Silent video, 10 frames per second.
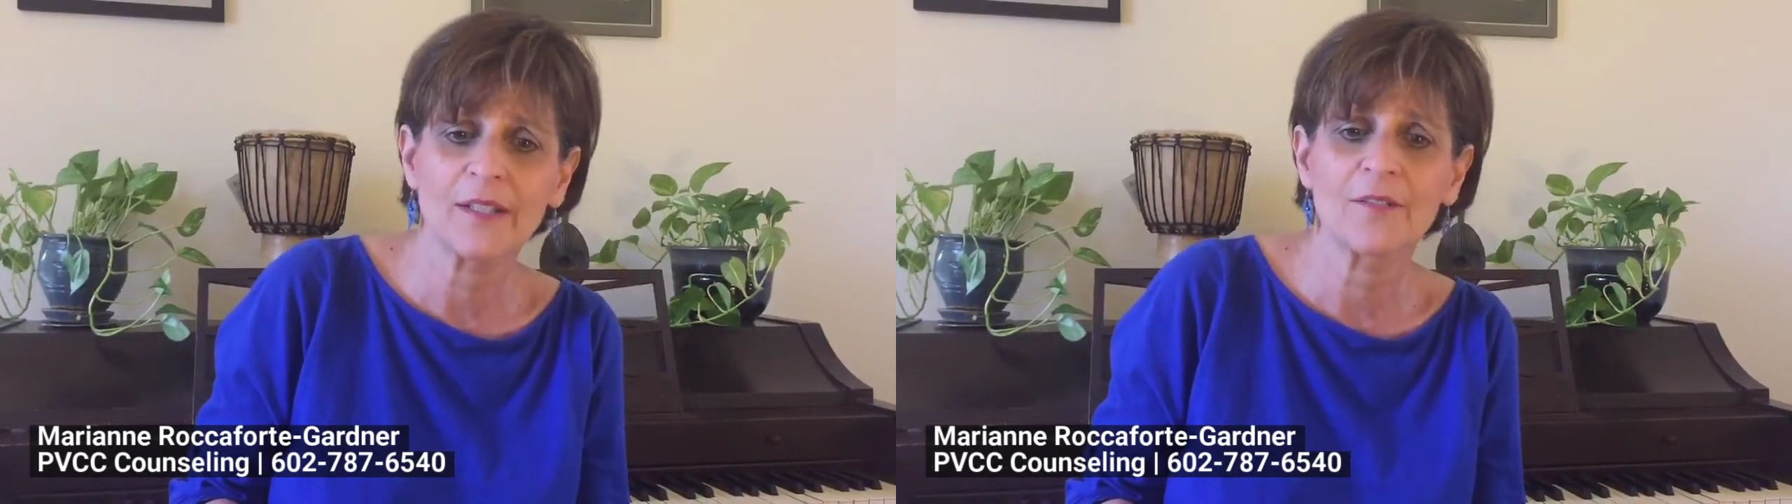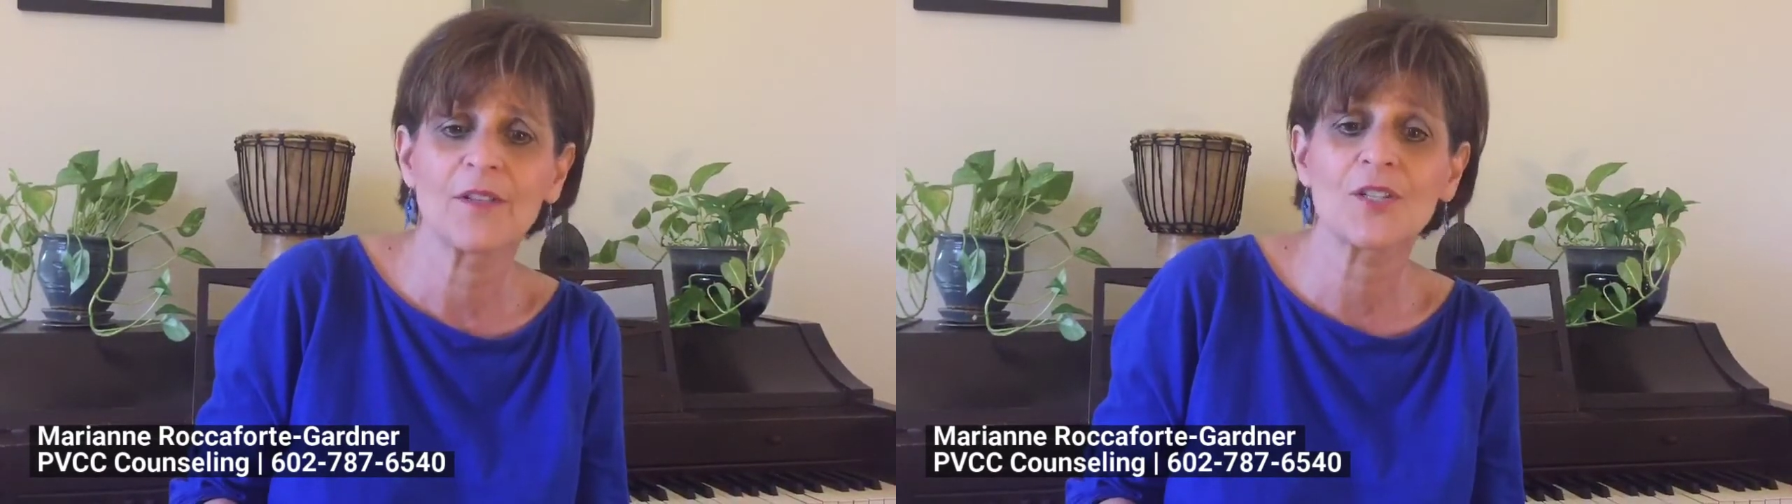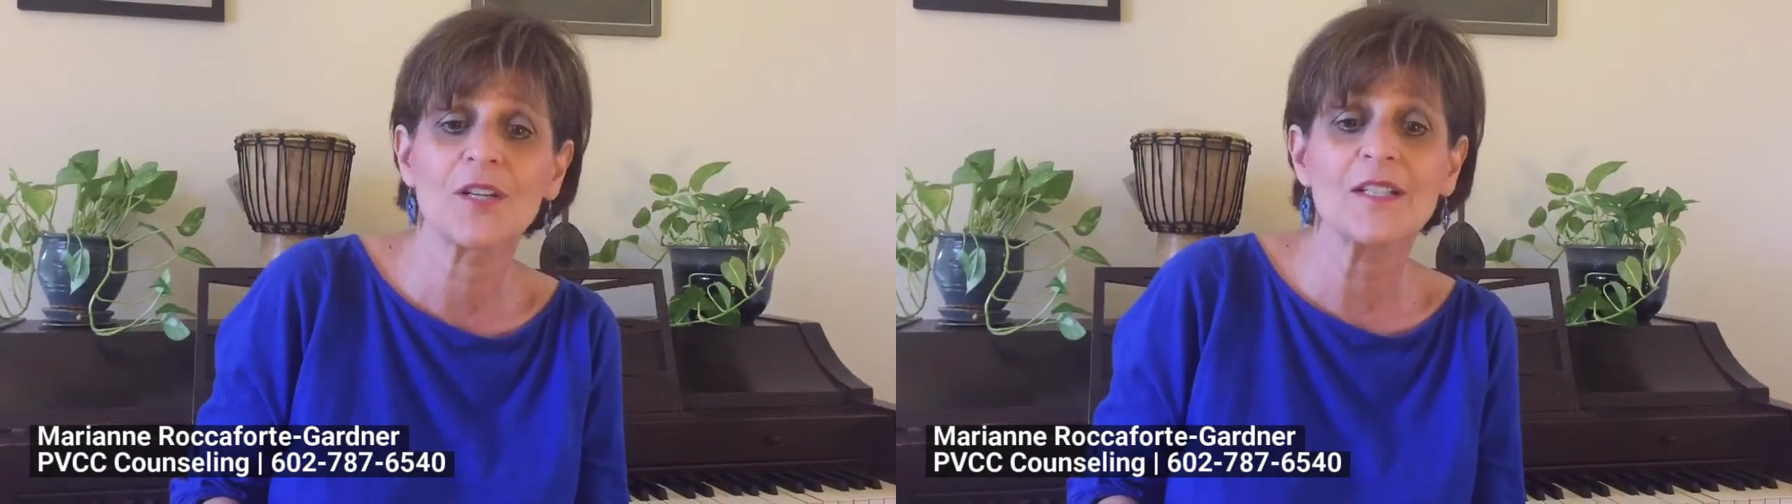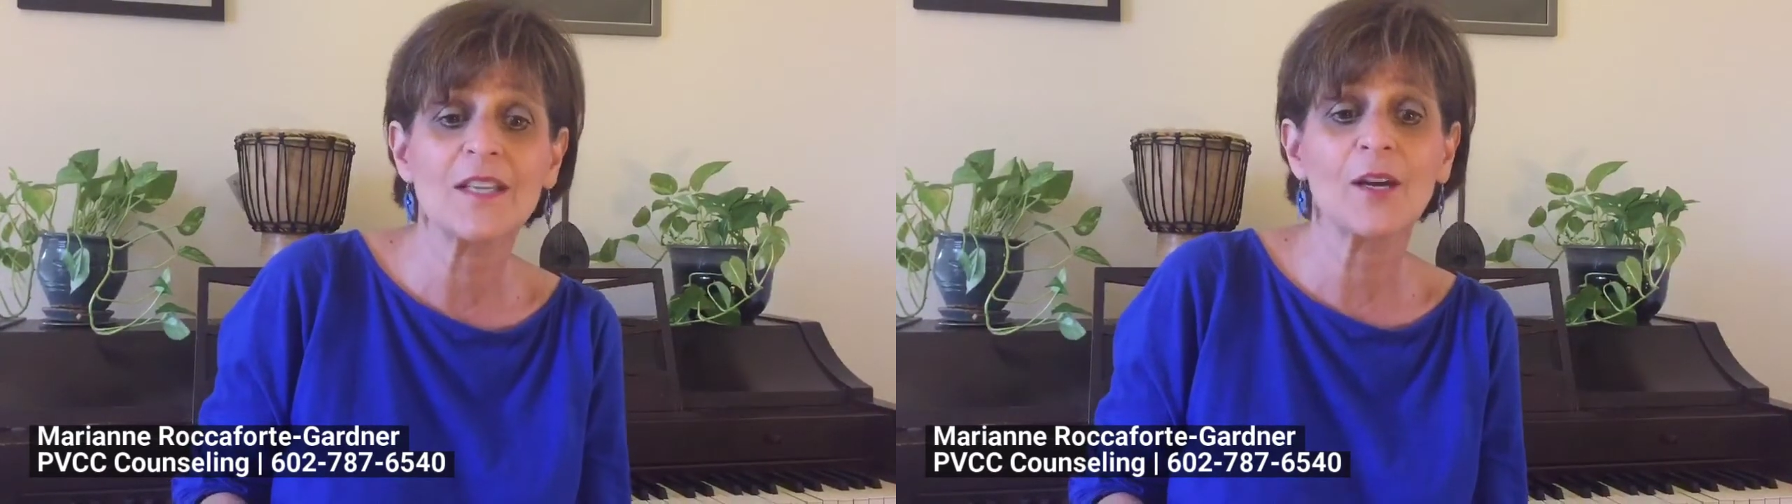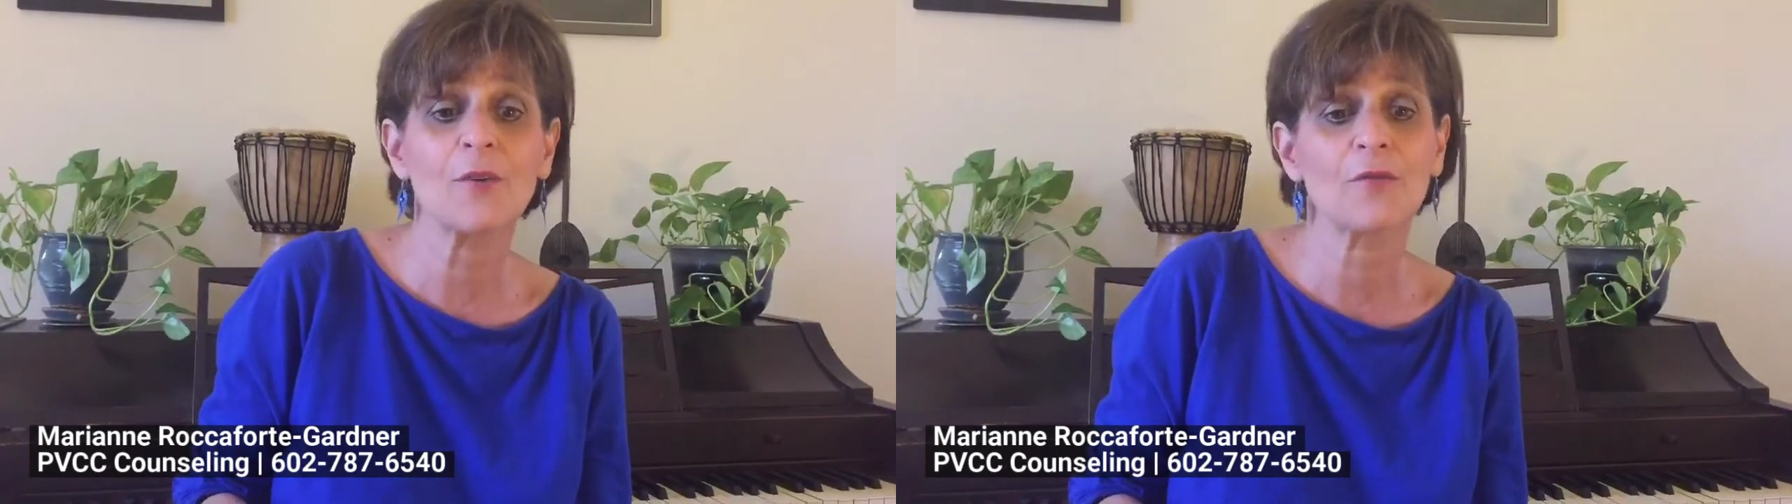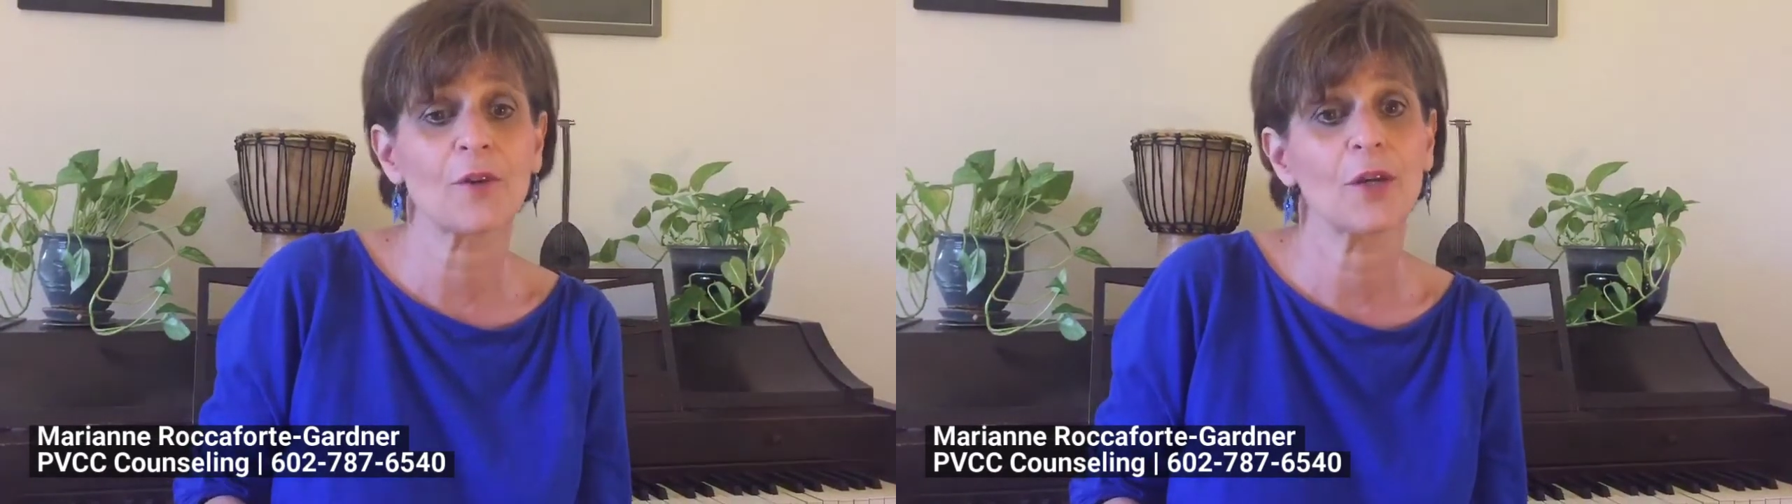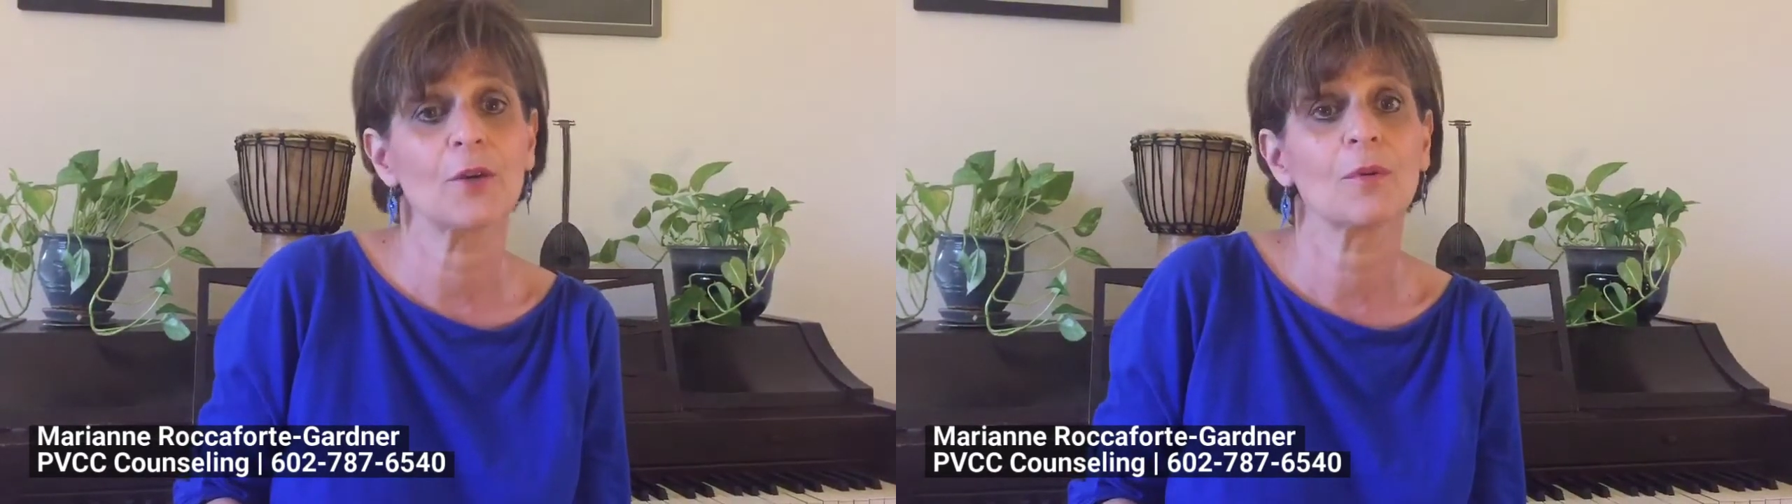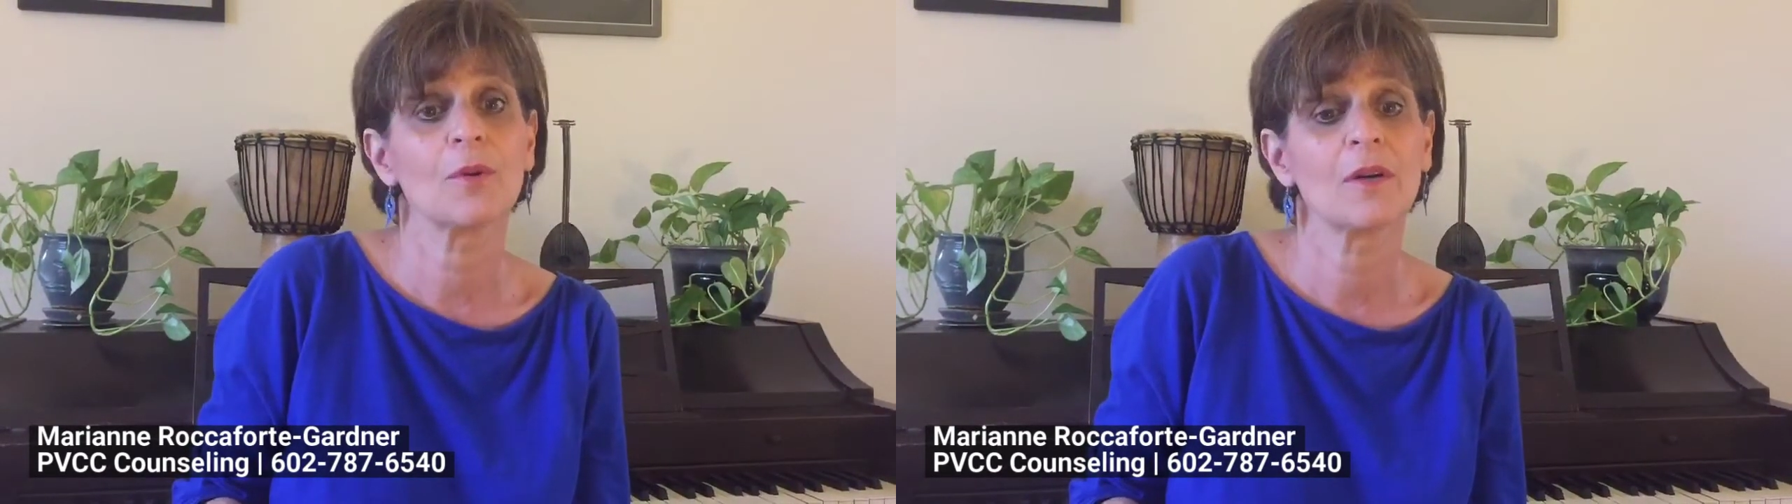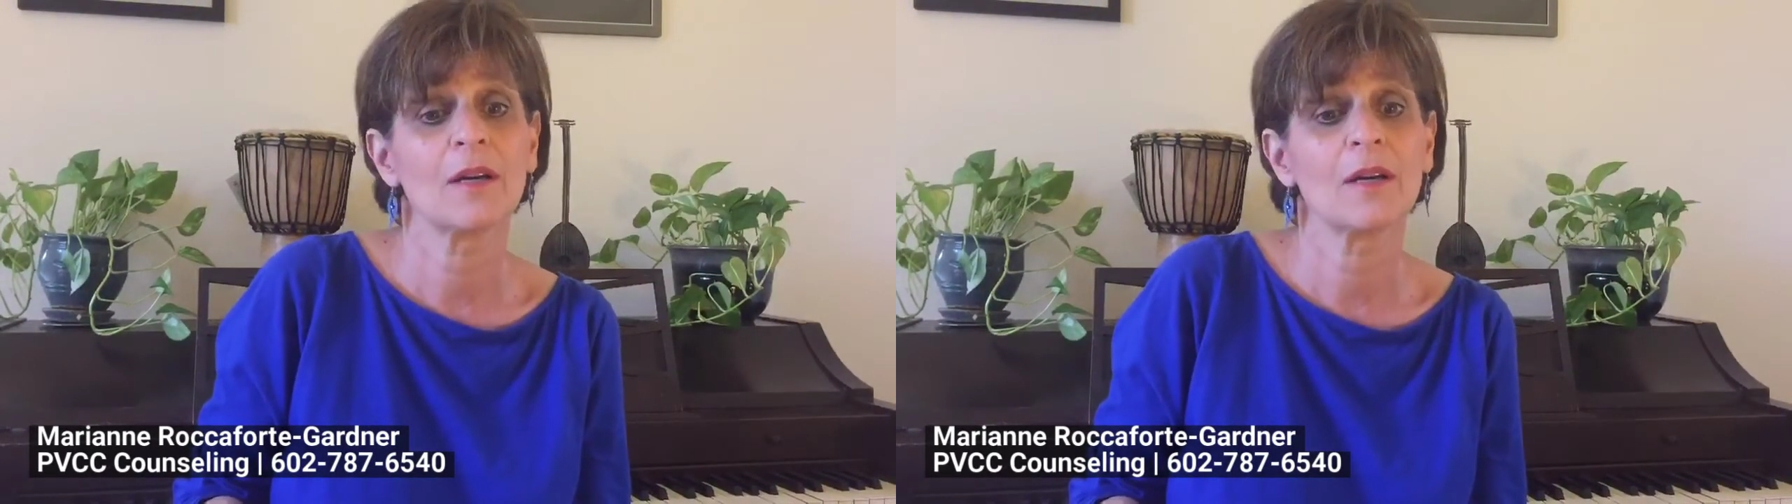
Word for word: Division is here for you.